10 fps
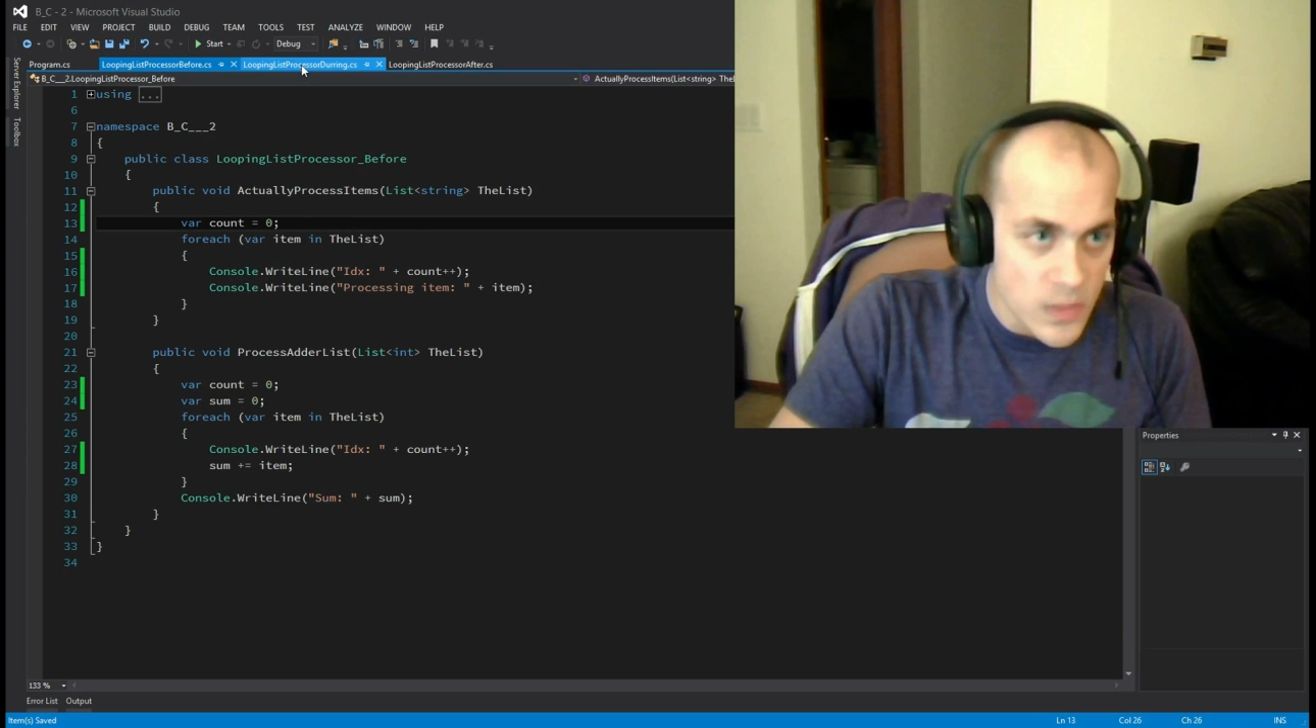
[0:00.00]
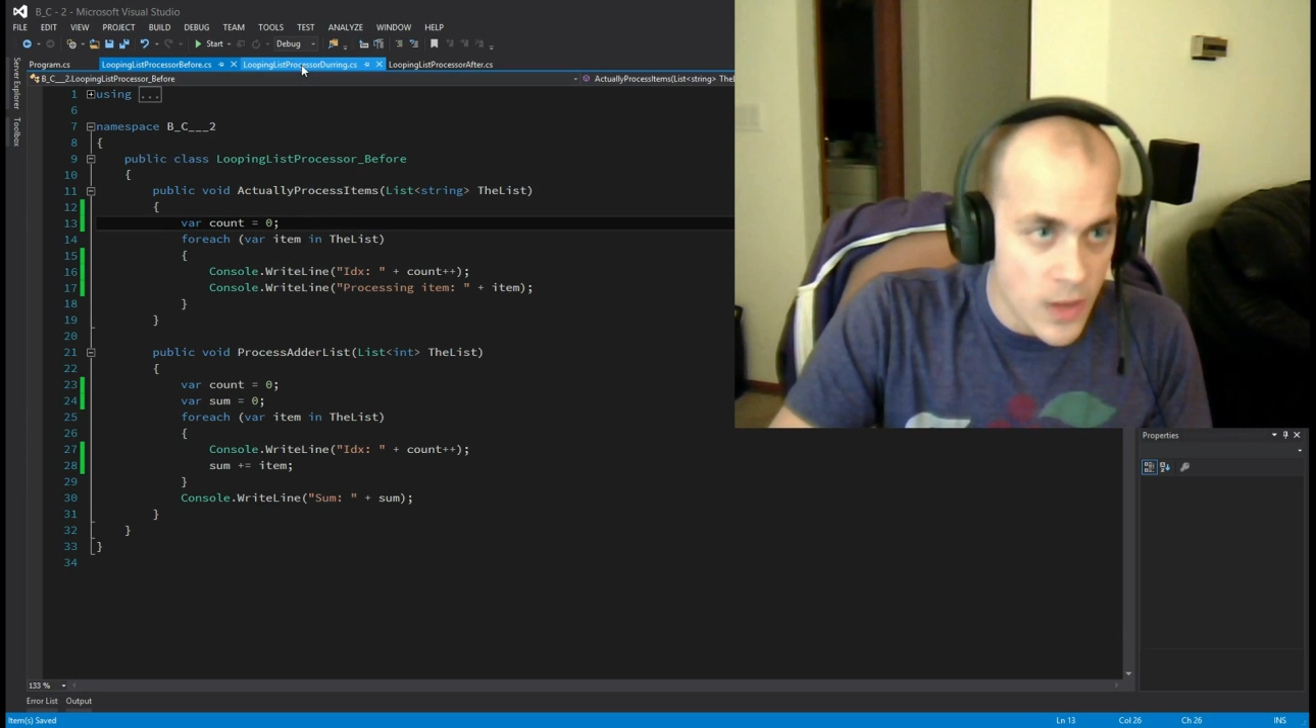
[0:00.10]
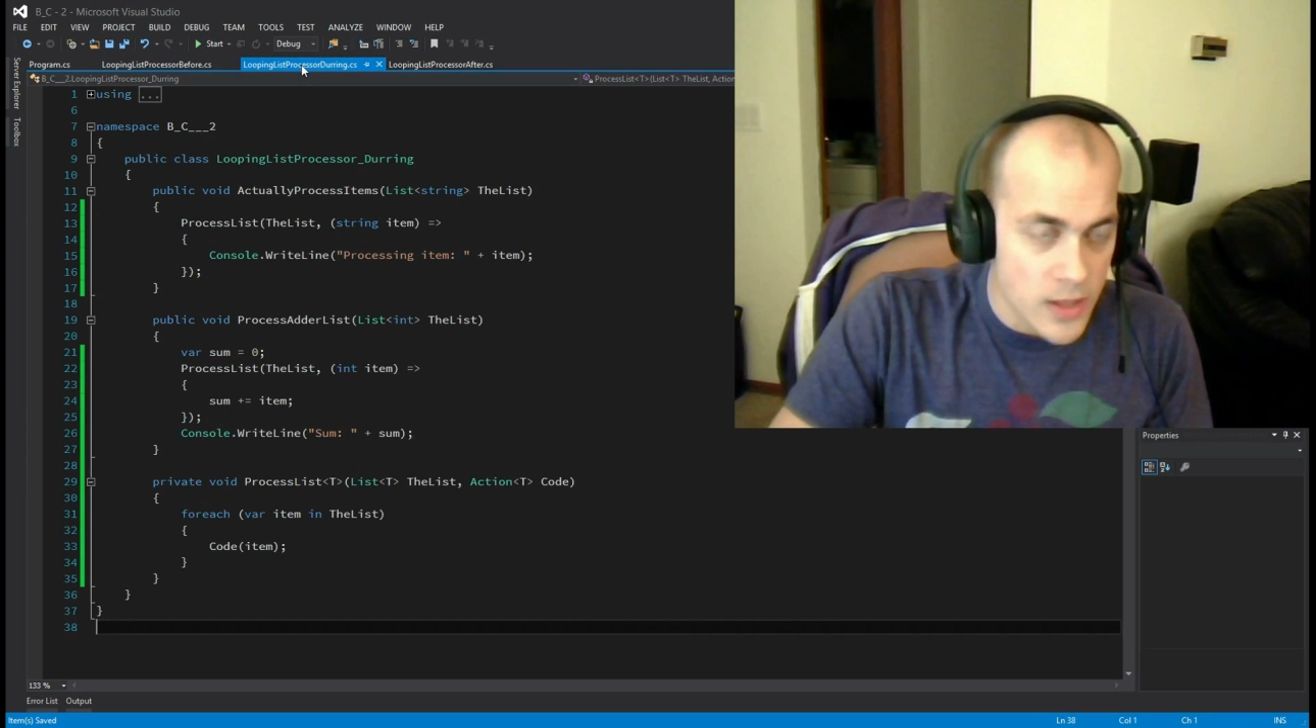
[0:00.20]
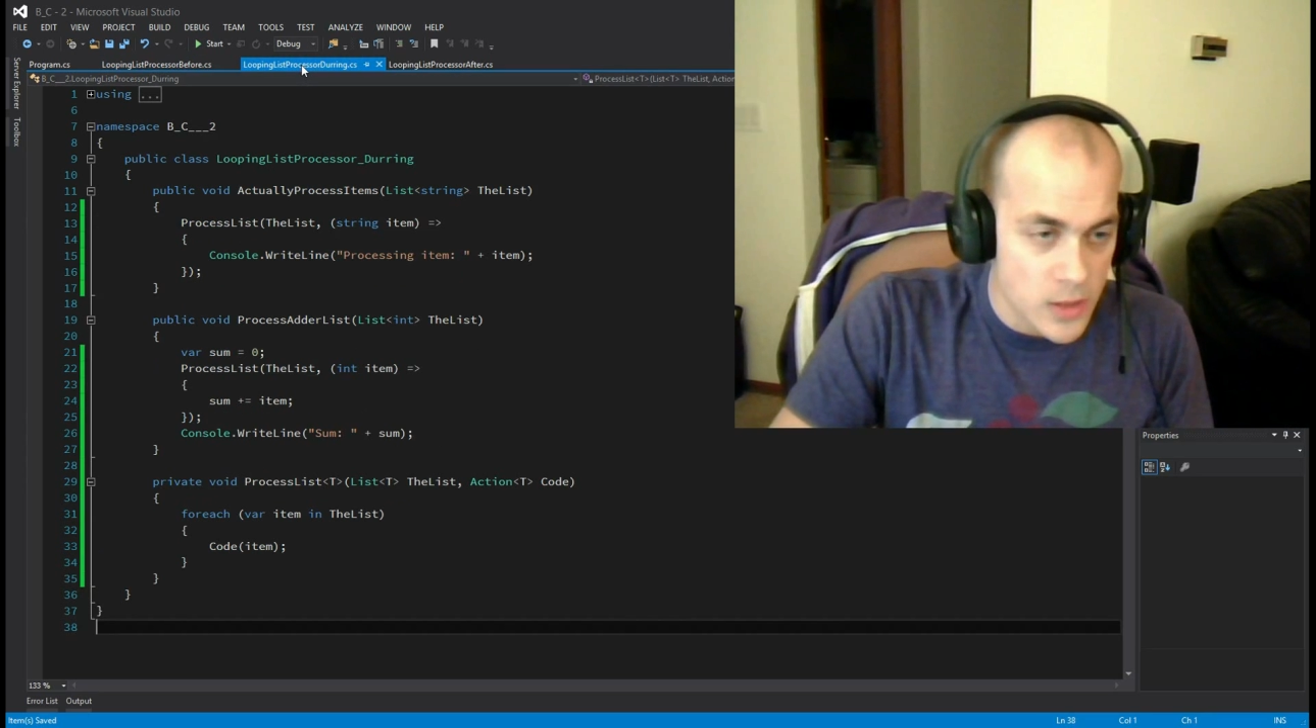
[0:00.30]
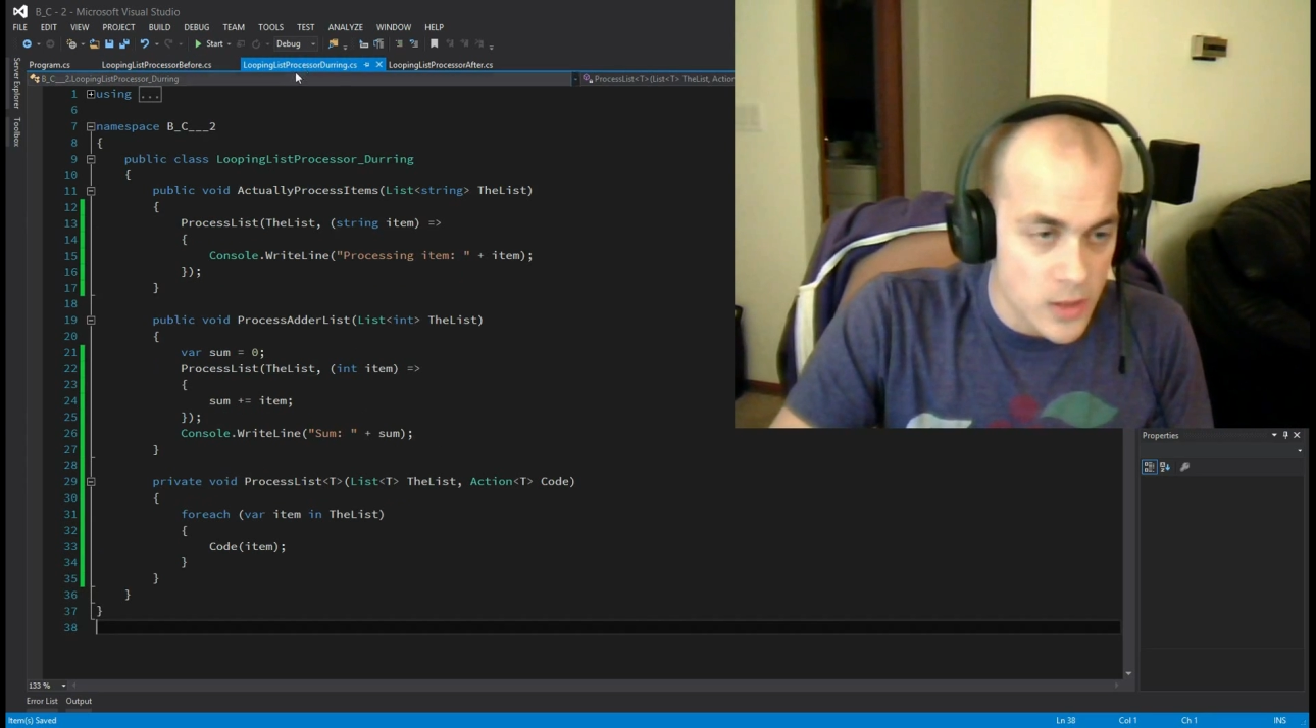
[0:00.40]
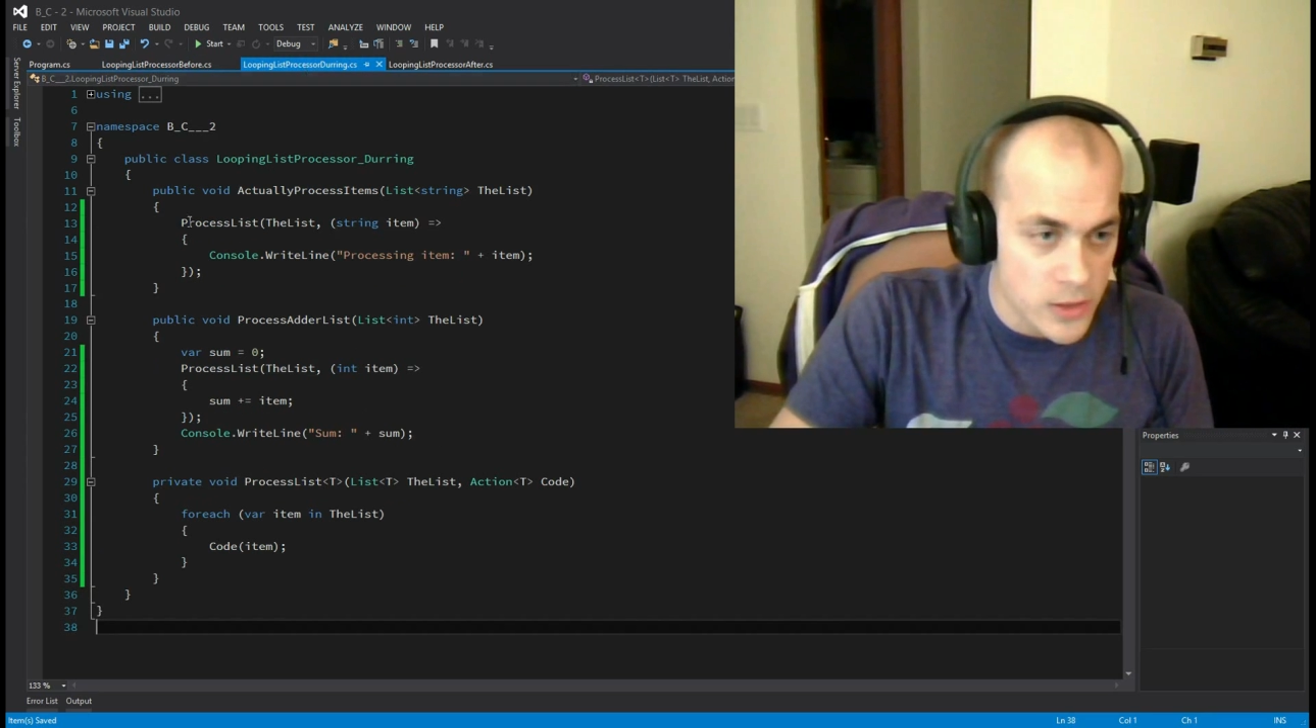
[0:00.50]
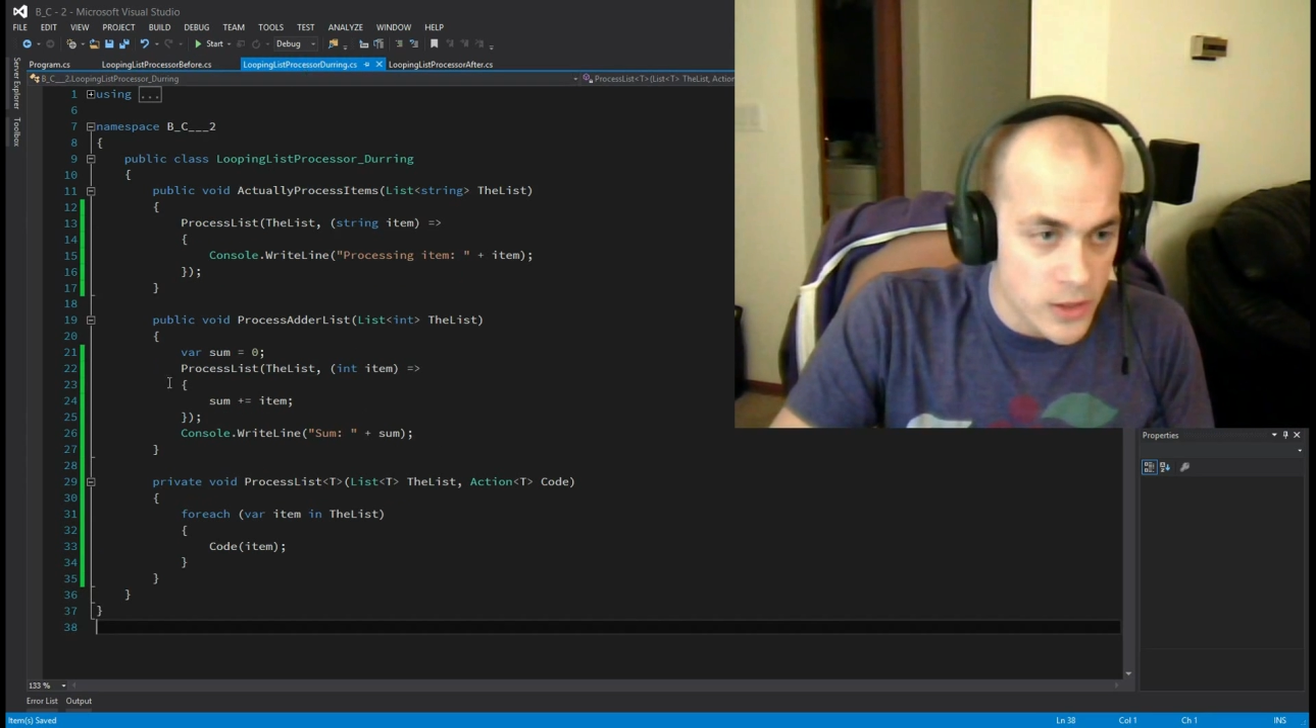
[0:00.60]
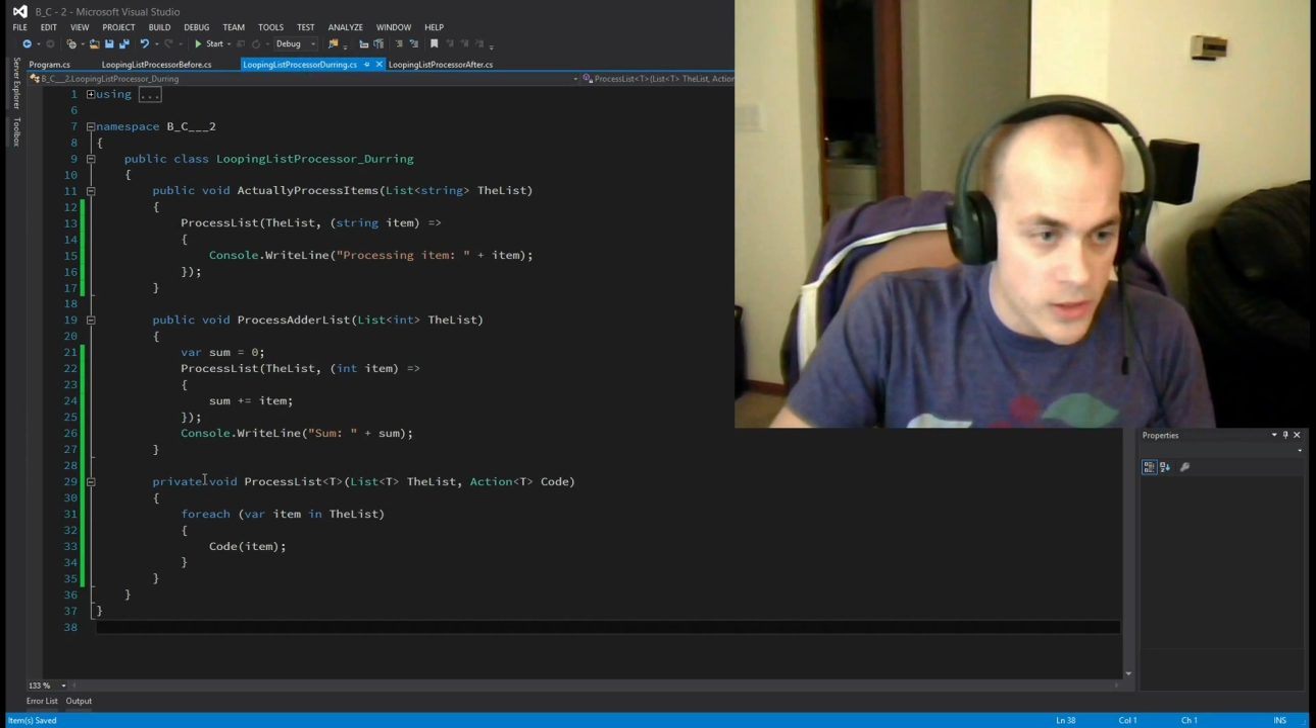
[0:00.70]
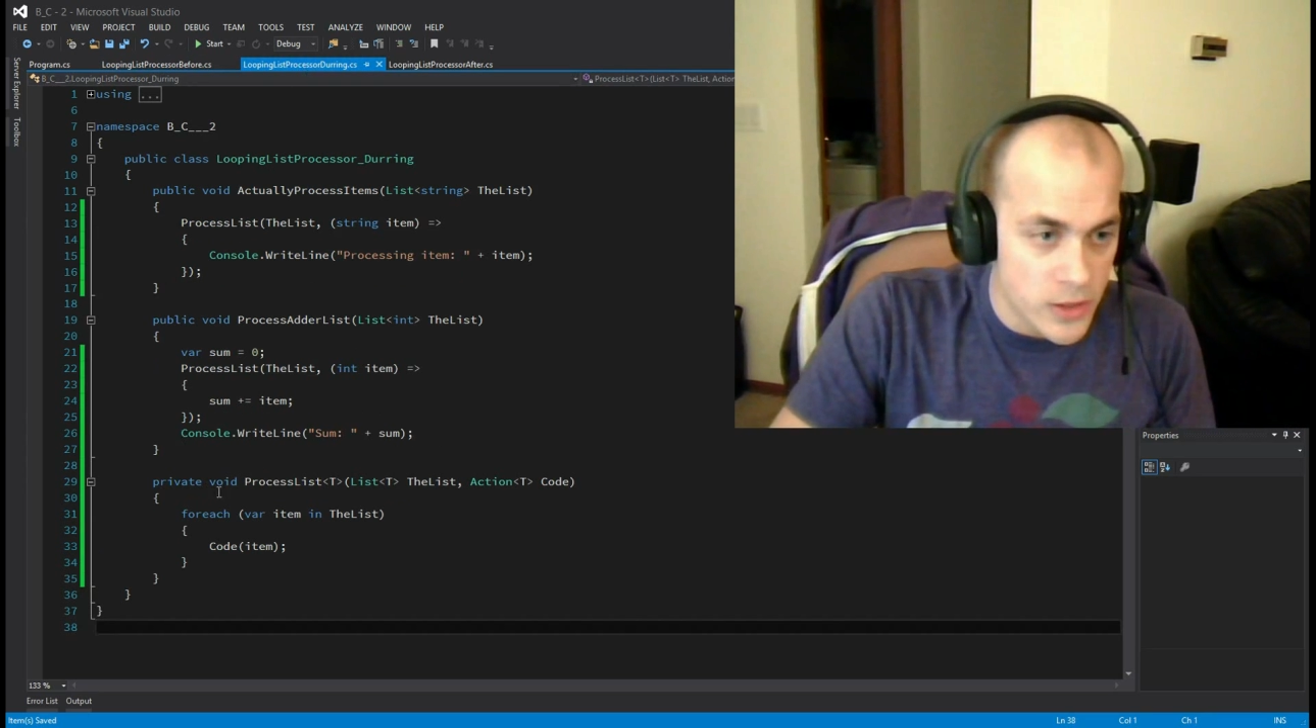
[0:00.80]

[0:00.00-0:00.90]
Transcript: All right, so let's look